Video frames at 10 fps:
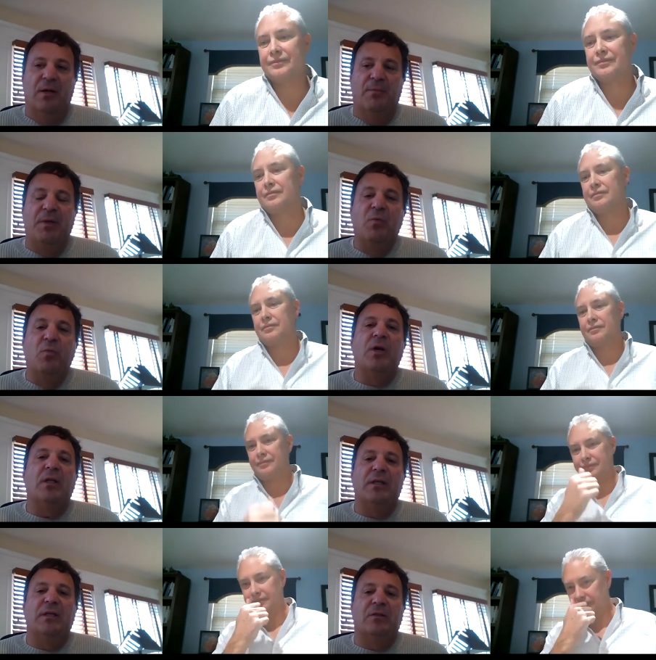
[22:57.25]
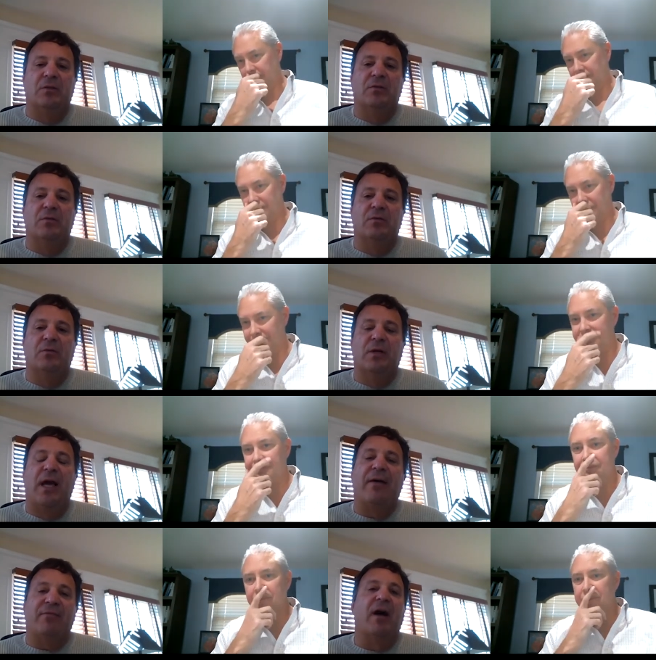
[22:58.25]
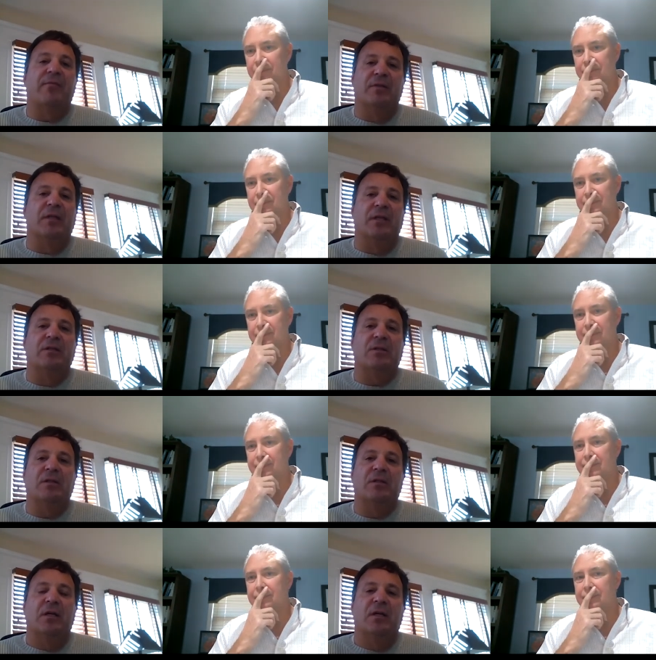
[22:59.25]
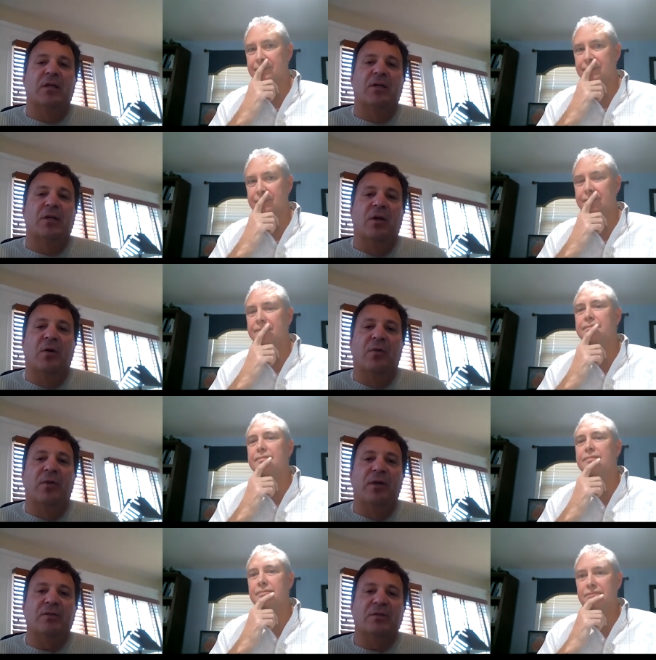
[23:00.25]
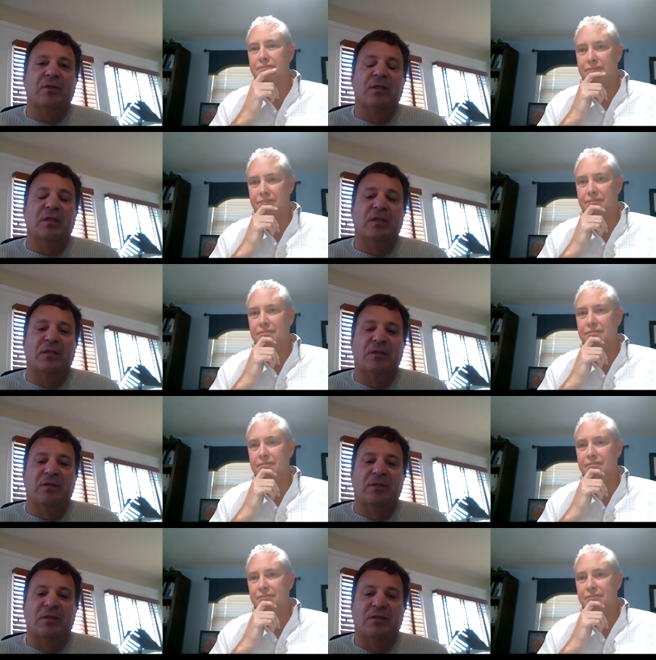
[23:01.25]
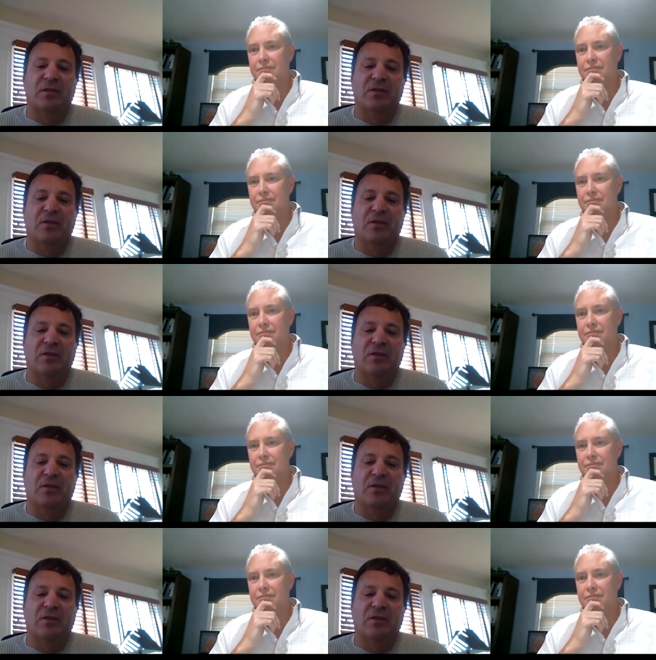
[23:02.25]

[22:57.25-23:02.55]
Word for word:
Speaker 1: be willing to have confrontation you know, there's there there's this